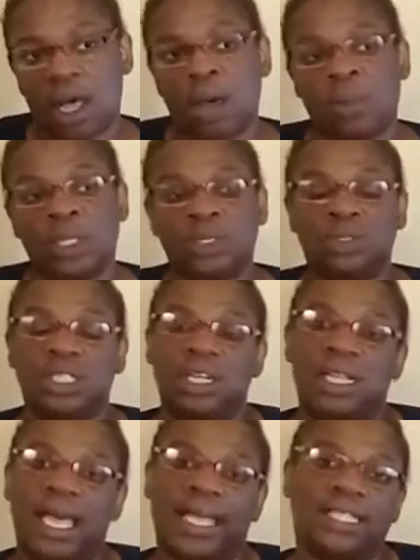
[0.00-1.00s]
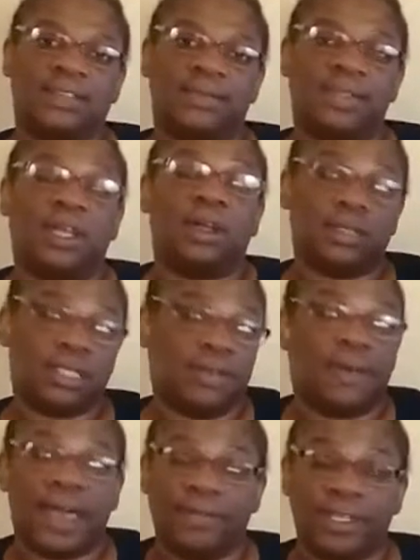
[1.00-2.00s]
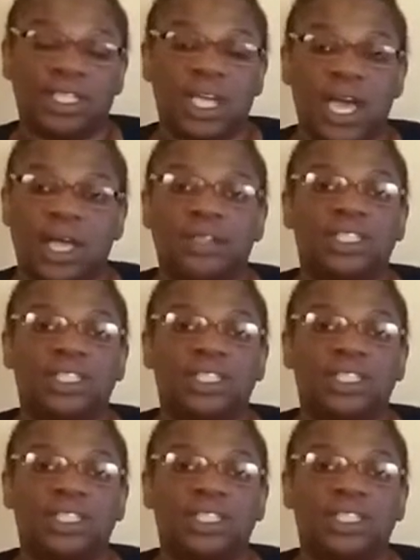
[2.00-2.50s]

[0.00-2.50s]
which was their surviving child,